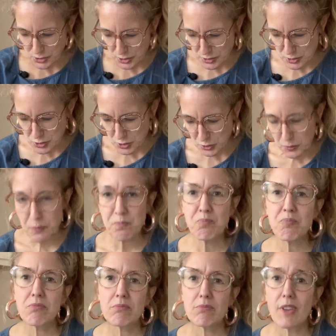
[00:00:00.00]
it to
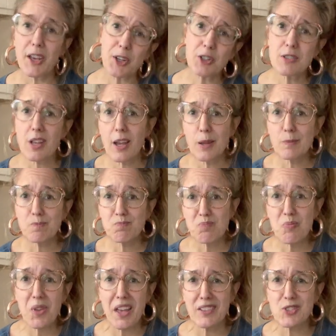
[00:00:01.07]
entertain
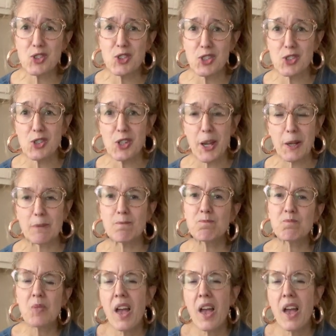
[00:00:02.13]
and sustain.